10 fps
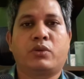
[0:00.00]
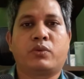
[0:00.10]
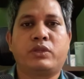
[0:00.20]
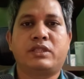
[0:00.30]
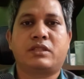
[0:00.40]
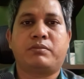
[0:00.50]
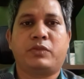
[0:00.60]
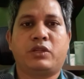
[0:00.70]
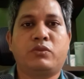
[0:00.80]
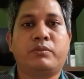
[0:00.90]
which
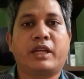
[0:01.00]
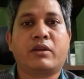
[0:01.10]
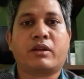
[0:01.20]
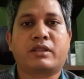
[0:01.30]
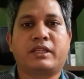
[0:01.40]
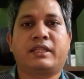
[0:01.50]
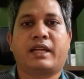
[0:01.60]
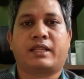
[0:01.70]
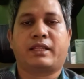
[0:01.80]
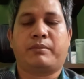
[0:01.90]
you may not need
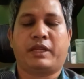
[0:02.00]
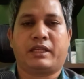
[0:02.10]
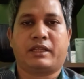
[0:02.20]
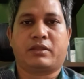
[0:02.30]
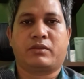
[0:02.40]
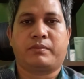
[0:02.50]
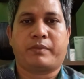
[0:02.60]
at the beginning.